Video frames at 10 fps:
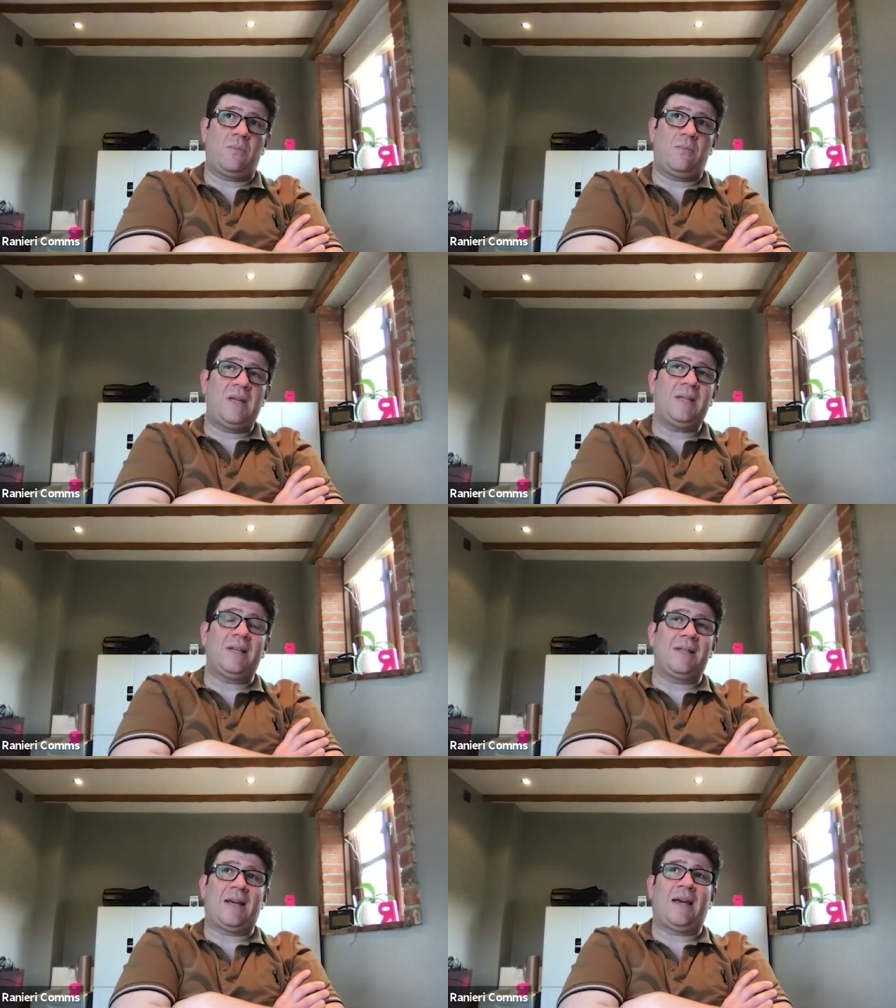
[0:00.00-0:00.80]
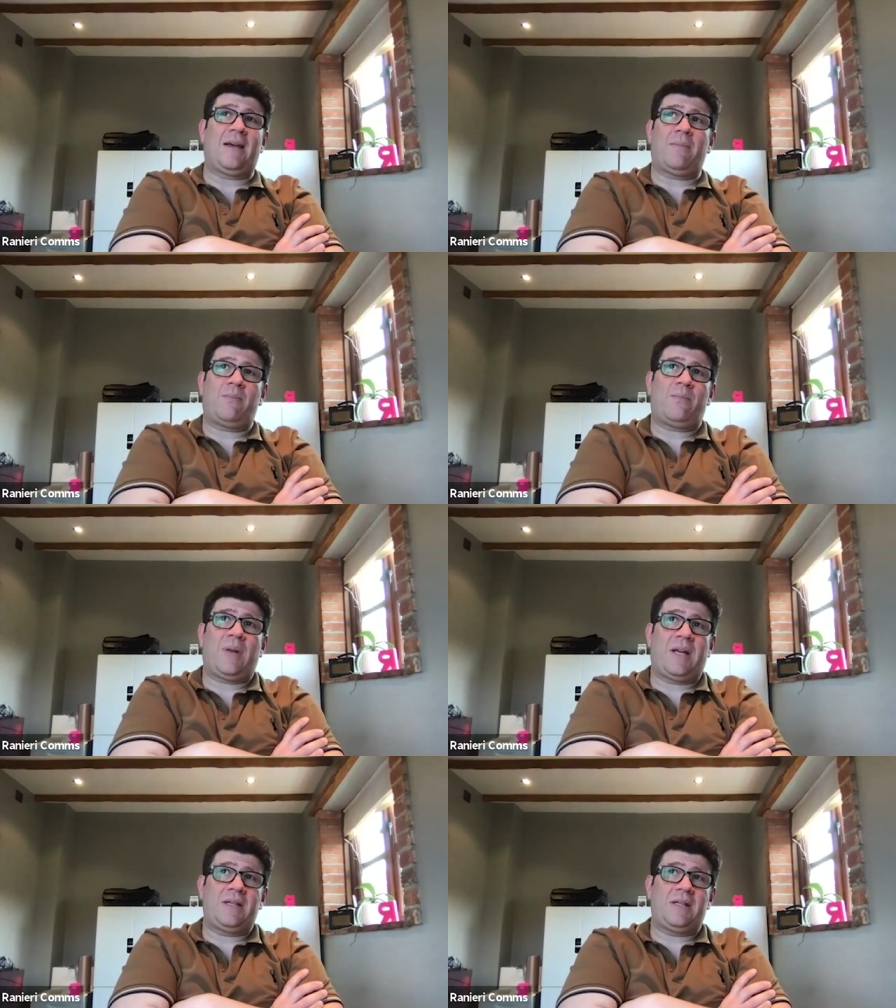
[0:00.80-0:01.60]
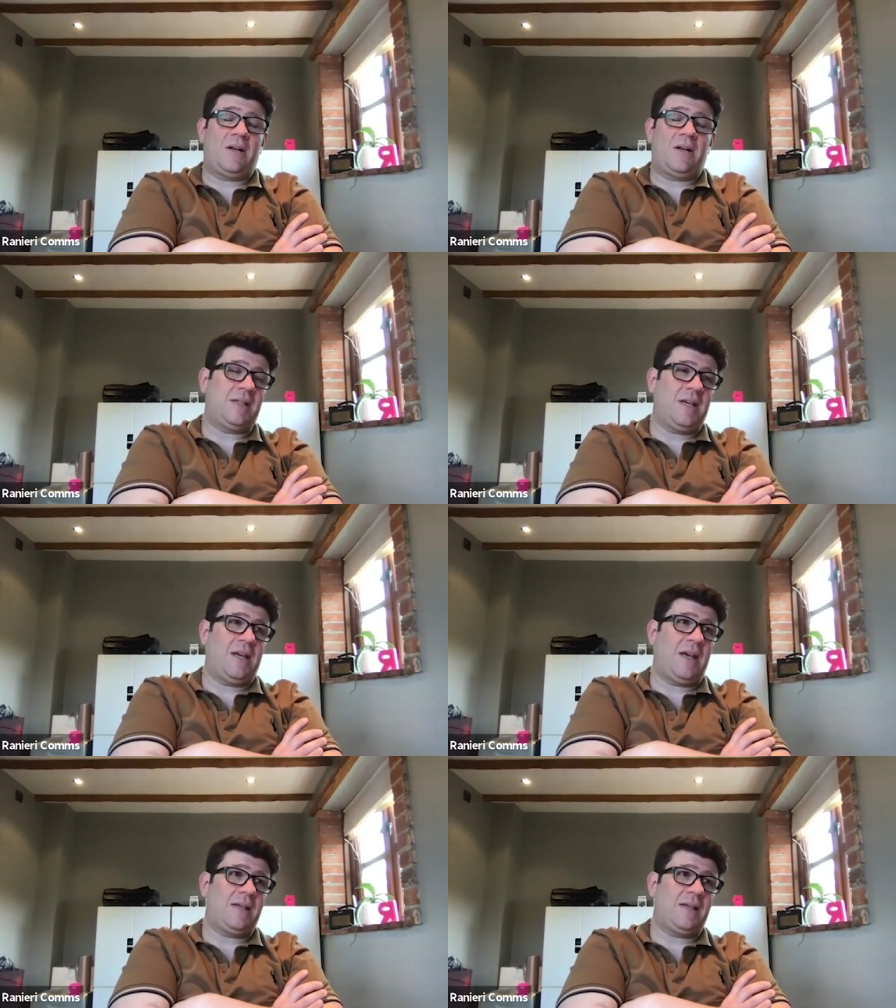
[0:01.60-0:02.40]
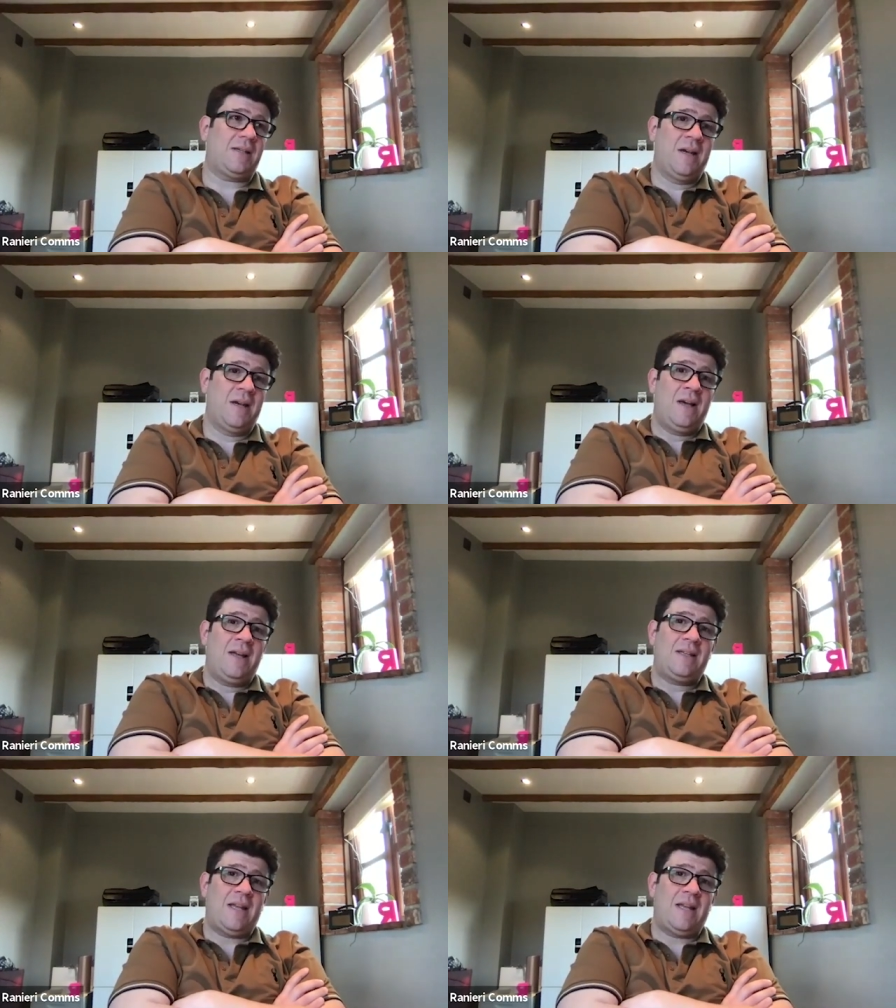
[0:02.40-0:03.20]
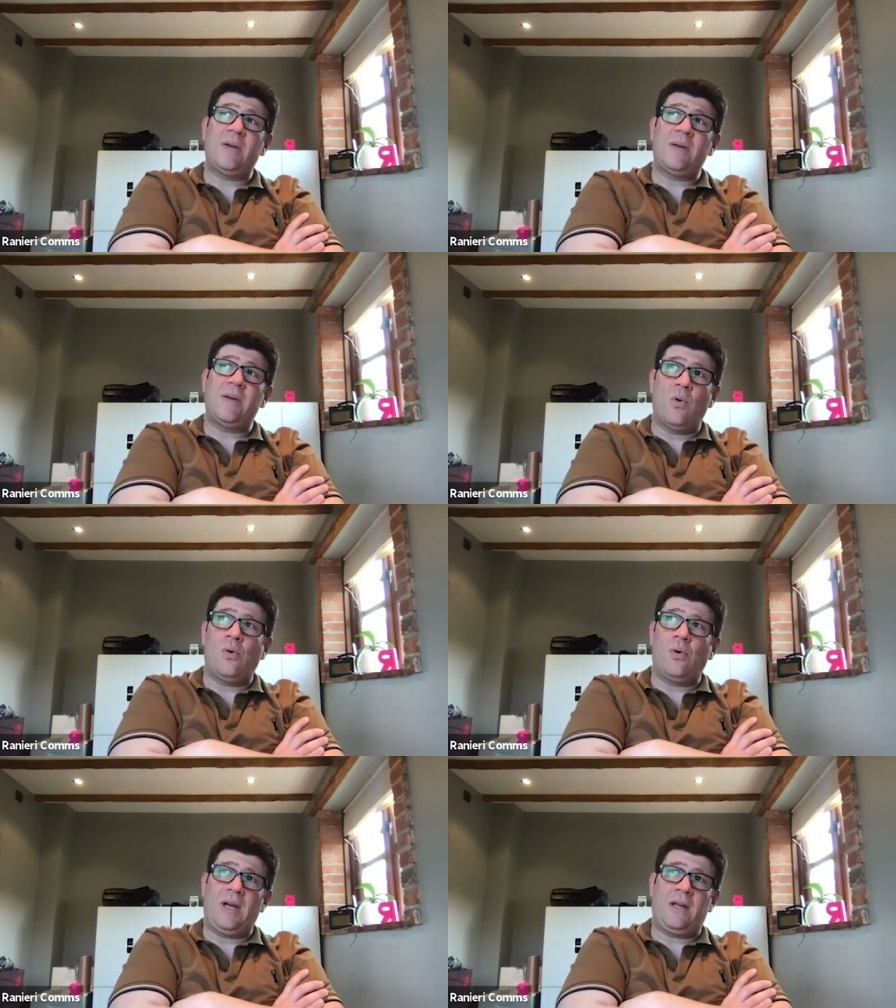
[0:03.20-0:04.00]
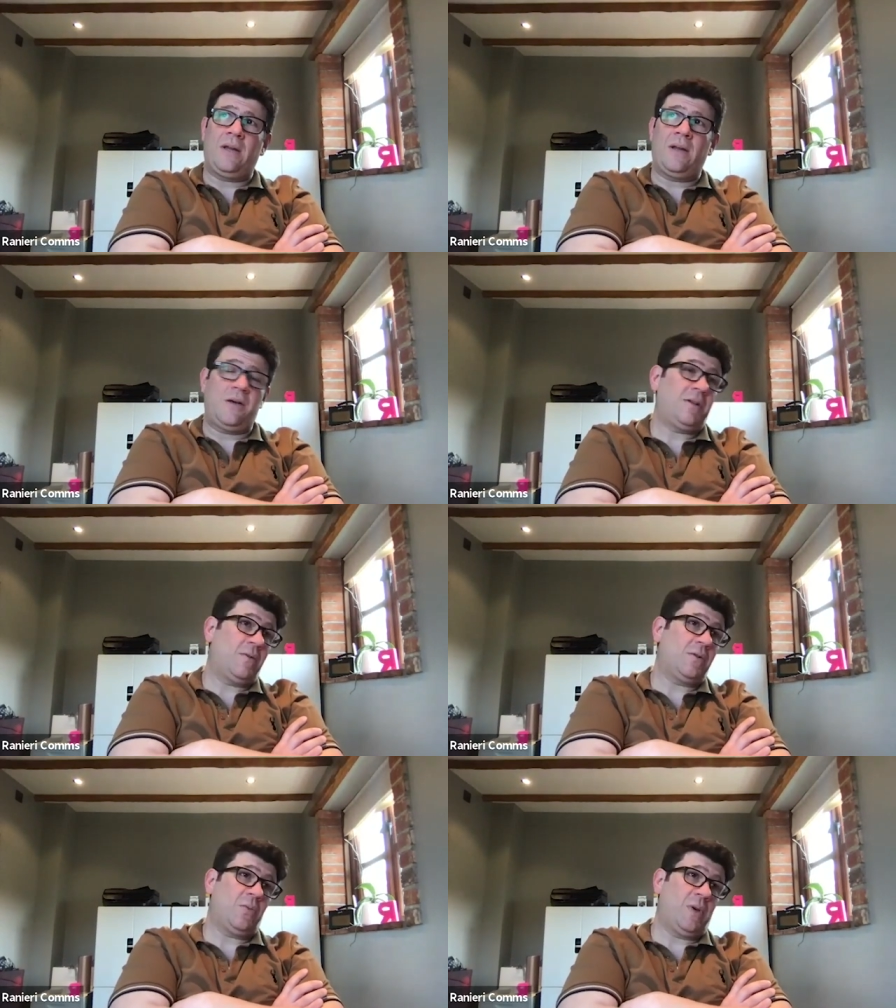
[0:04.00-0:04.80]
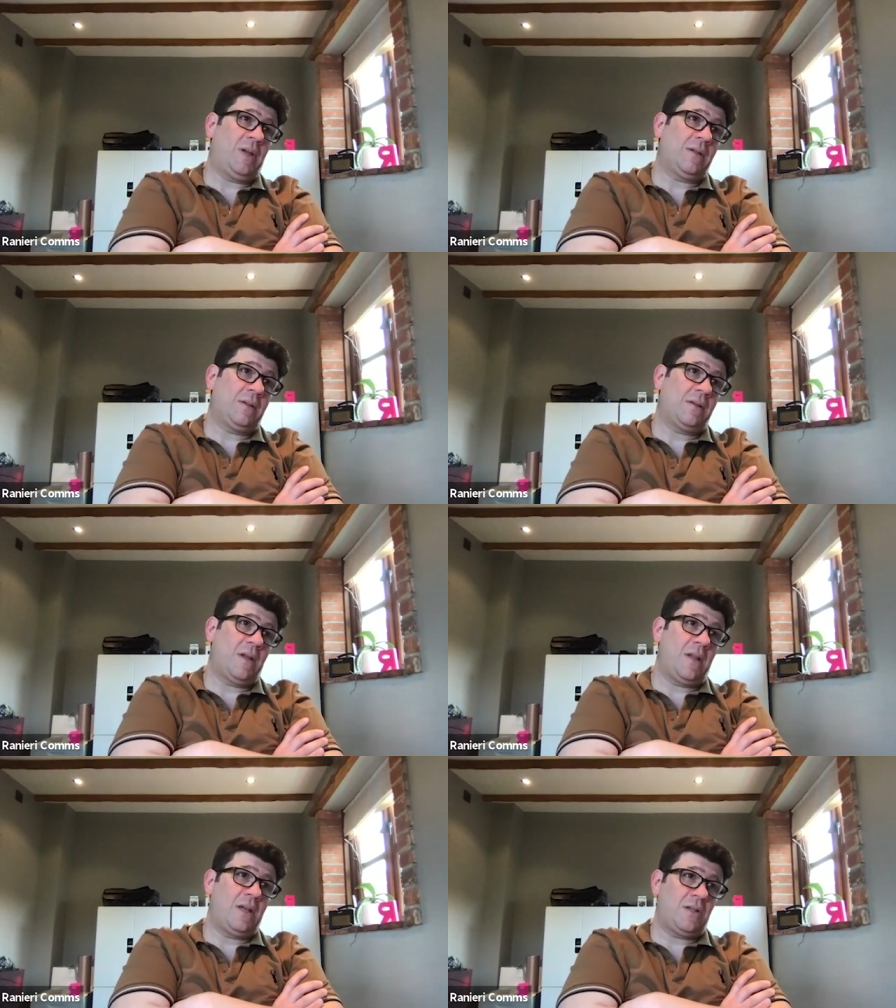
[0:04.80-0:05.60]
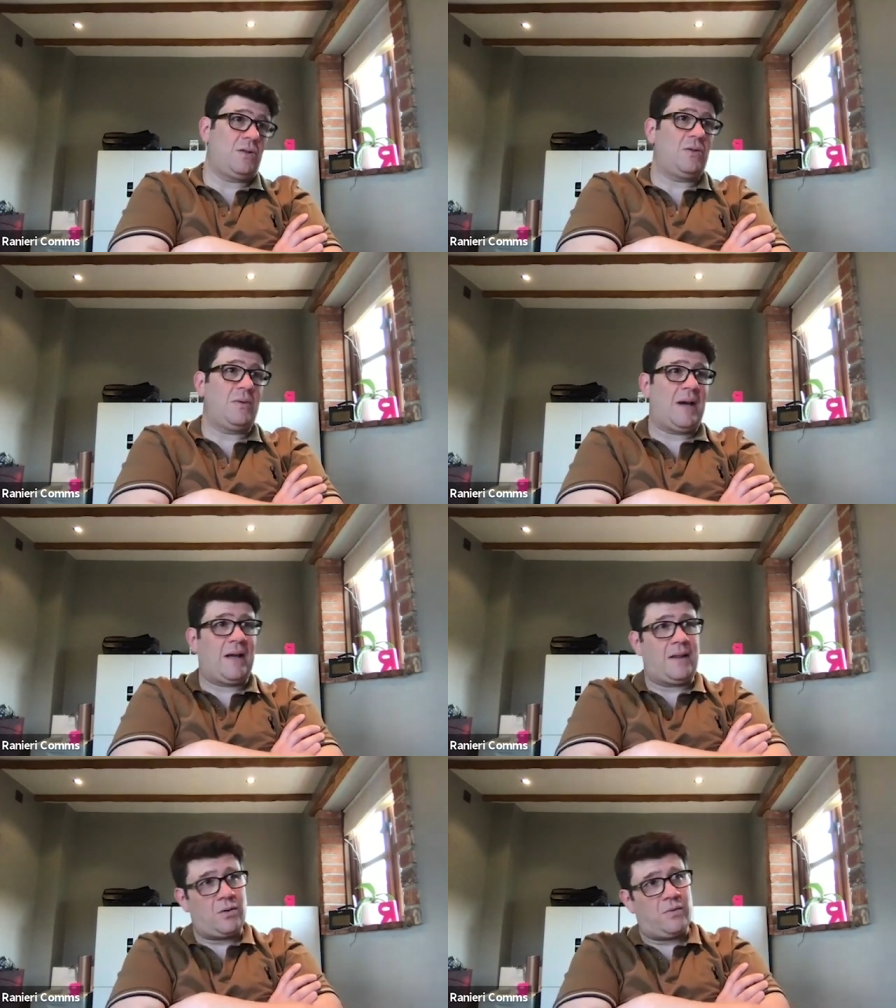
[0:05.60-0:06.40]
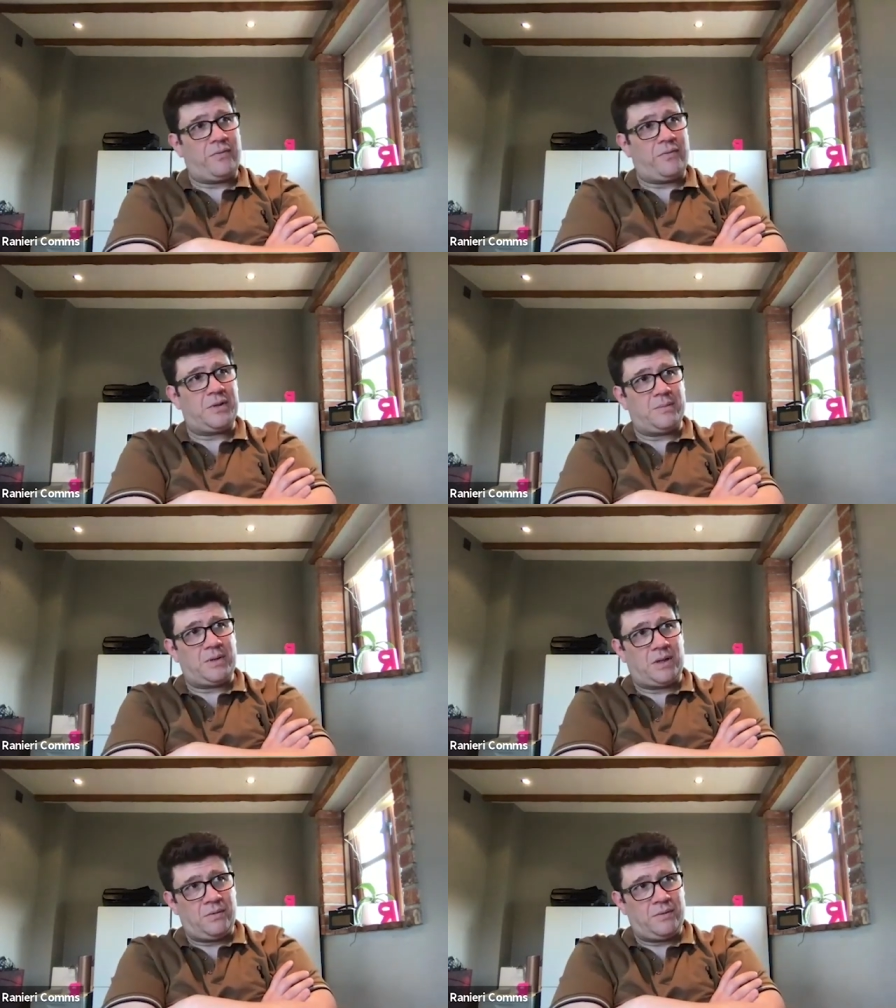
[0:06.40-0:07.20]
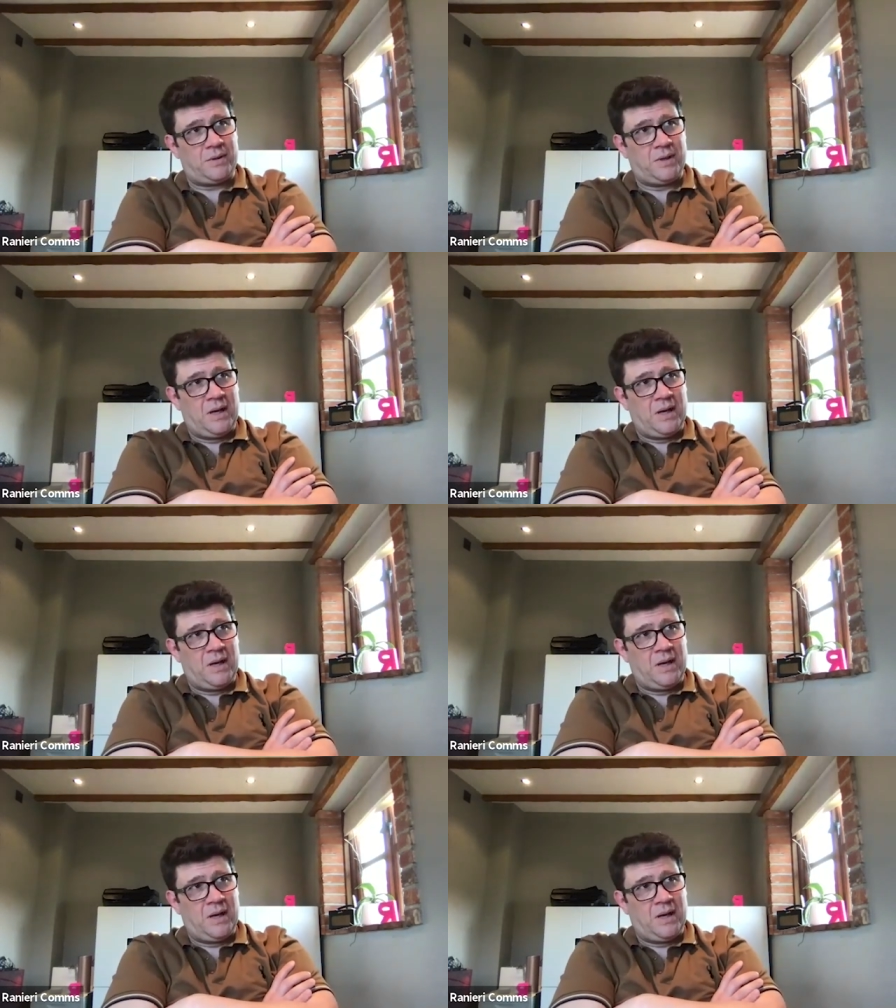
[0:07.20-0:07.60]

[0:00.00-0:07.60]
meetings at places like CES tend to be more in hotel suites than they do at the conference themselves.